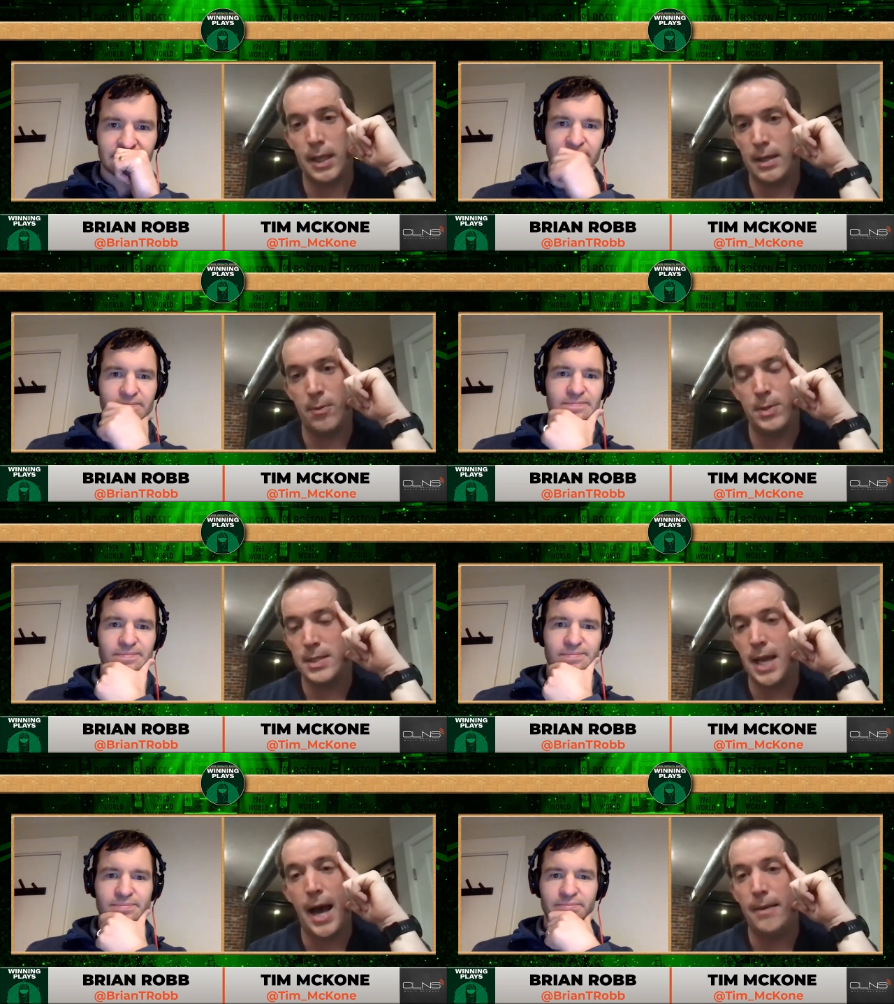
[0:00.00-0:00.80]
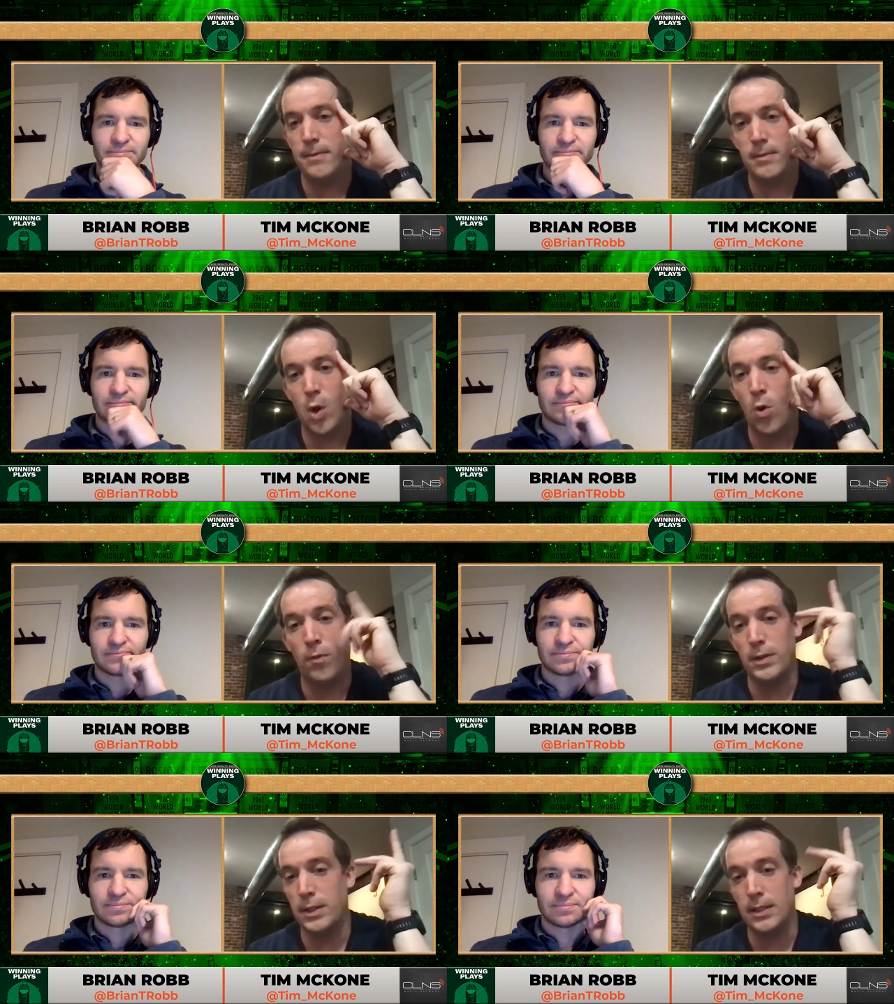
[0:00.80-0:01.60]
Speaker 1: he was not
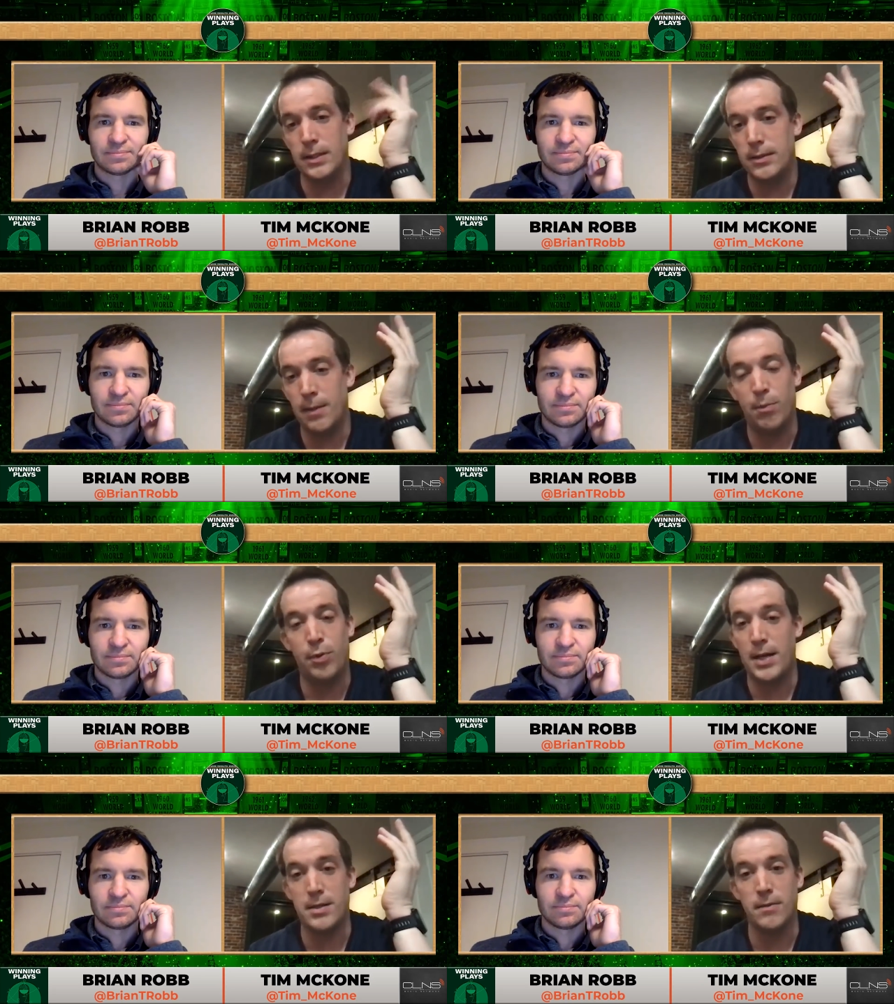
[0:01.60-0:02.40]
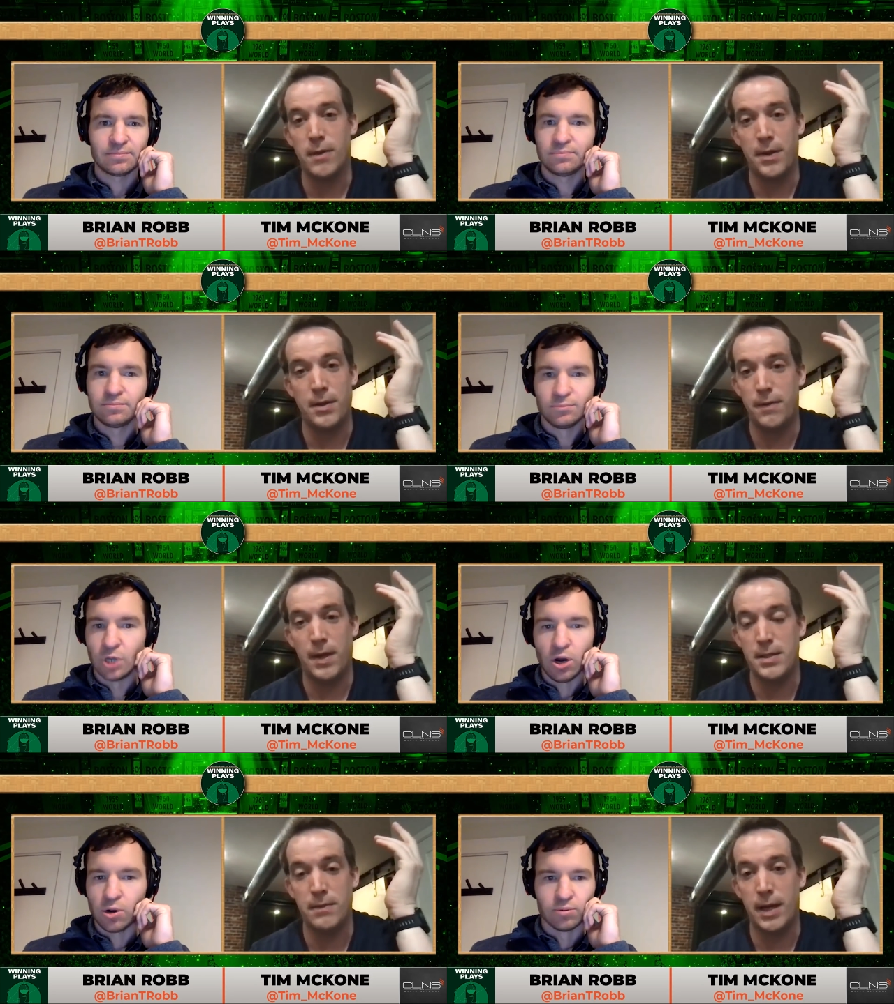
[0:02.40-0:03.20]
overly impressive on the defense.
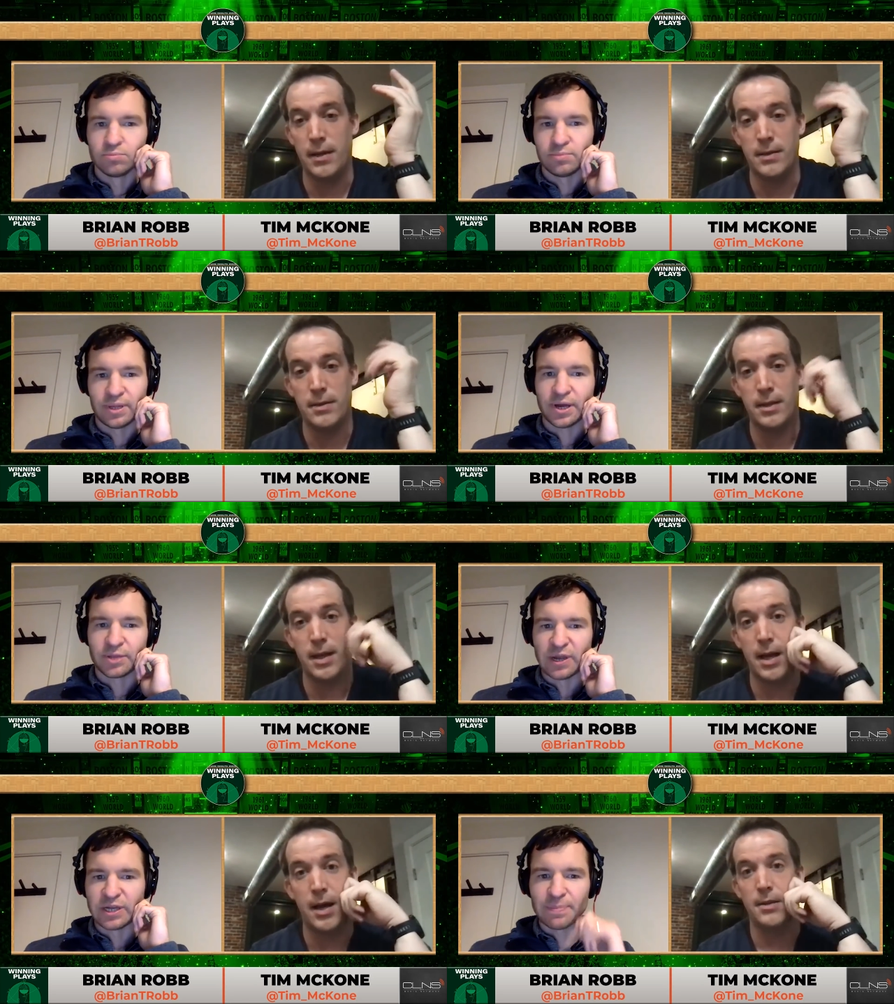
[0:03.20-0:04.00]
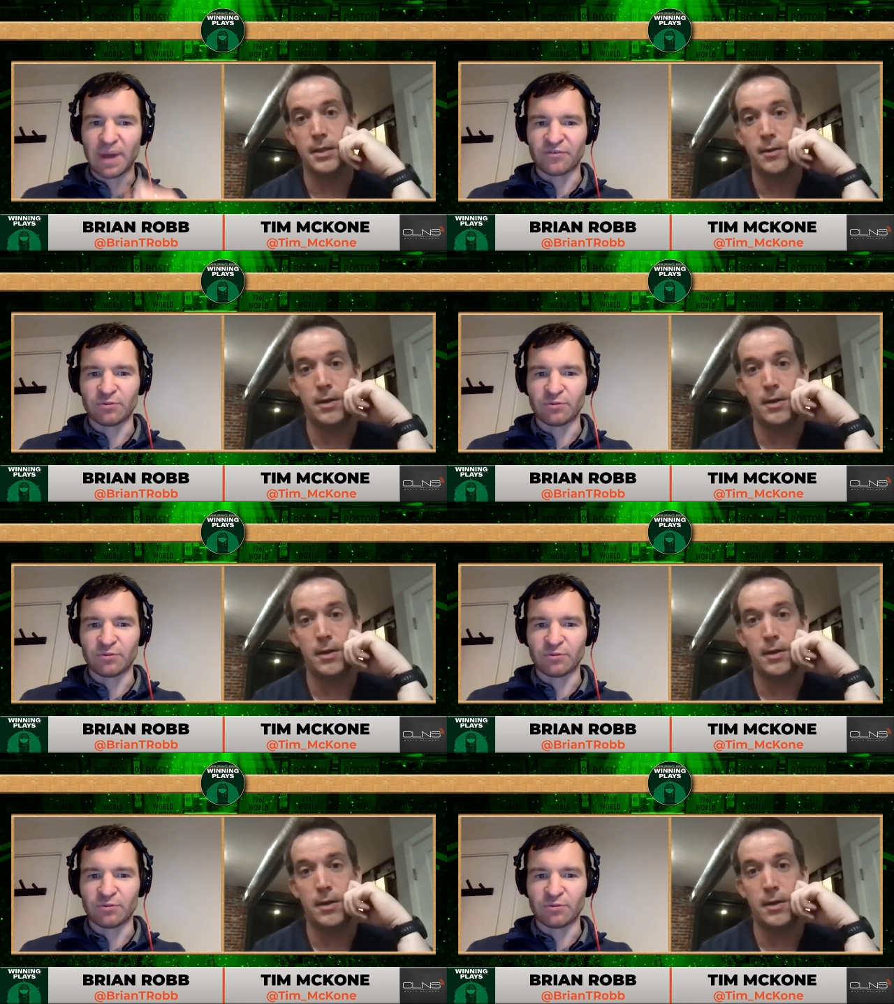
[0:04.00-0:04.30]
No, end. that was a big uh, step back